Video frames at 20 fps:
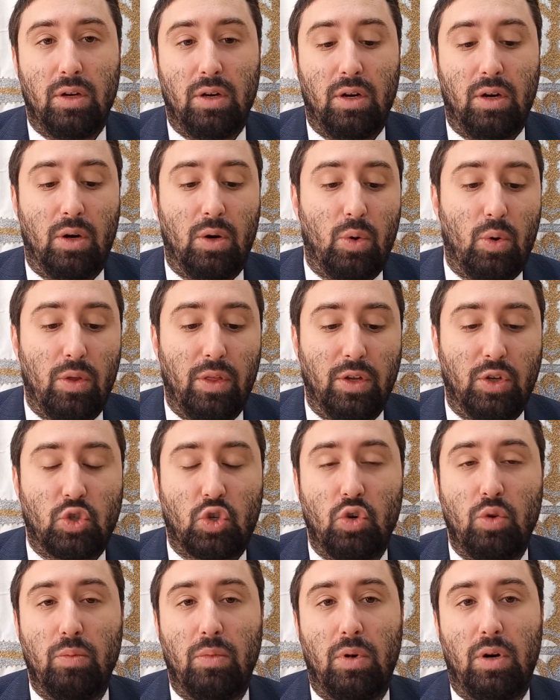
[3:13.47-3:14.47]
the
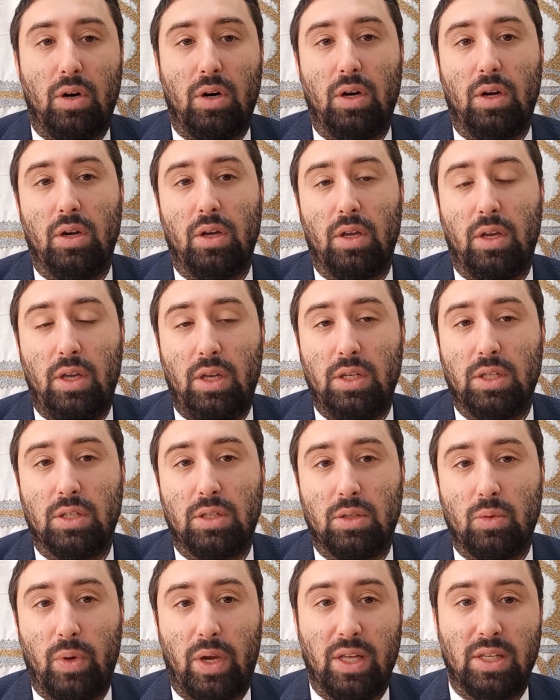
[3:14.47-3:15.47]
truma
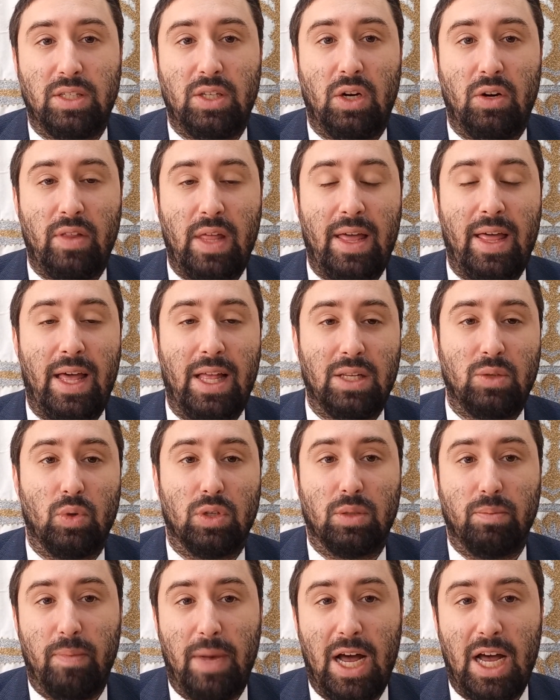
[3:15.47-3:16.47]
is, we consider that's
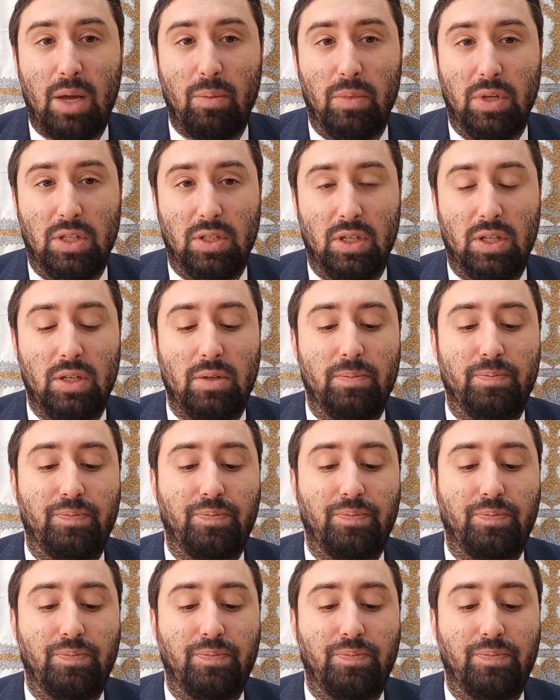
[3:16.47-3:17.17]
what's machmitz.